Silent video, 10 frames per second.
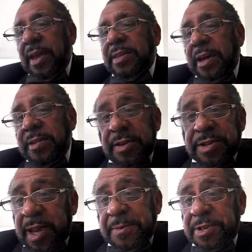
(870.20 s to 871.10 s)
Now, in
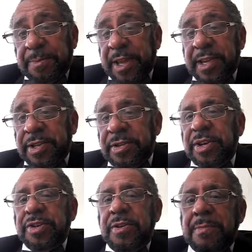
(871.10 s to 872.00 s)
some places,
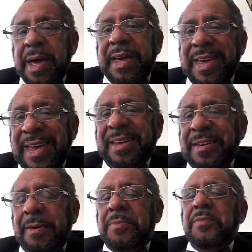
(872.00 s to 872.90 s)
you may end
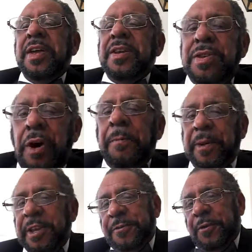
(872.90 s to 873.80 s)
up with no
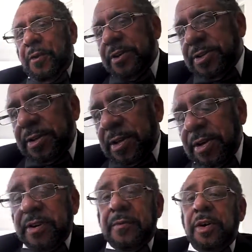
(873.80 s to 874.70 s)
police force
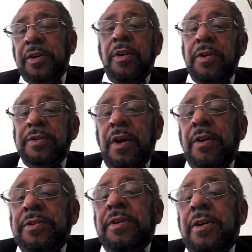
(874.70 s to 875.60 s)
because everyone
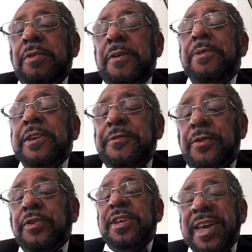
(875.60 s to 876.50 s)
on the police
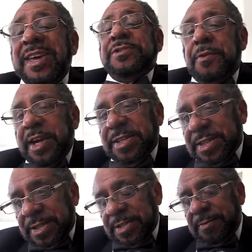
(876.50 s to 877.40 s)
force is a
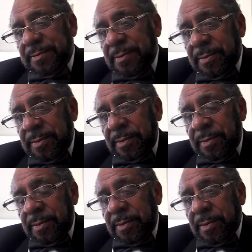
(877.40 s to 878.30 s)
racist.
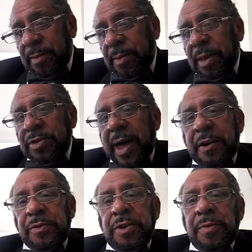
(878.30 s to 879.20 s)
So I
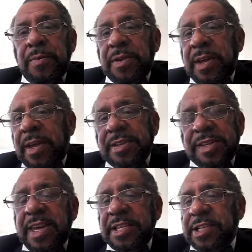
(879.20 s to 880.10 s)
don't know. It's
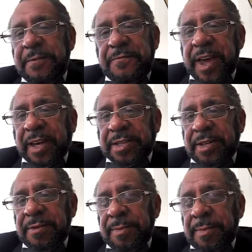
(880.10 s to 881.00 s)
easily fixed.